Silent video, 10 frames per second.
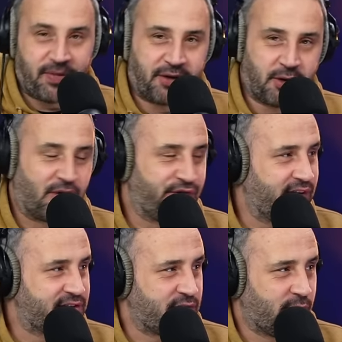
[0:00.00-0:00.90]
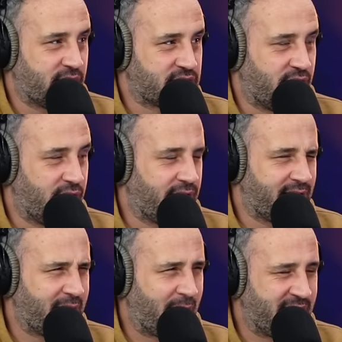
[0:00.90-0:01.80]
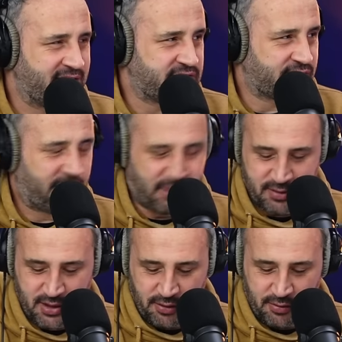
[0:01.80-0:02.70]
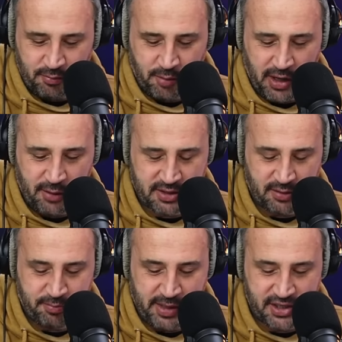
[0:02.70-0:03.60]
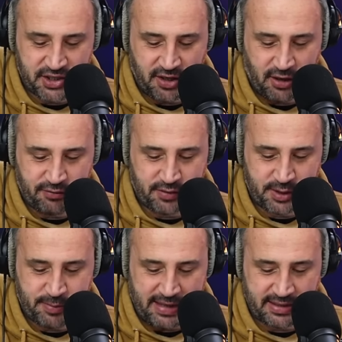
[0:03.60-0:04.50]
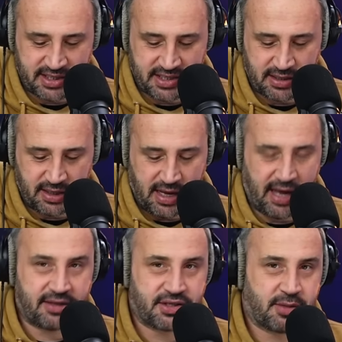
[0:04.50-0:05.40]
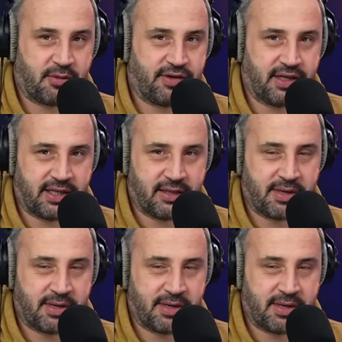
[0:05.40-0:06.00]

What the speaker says: I don't know what filter it was, or I think it might be an Instagram it was on, but it was a picture of Spence and Somerville in the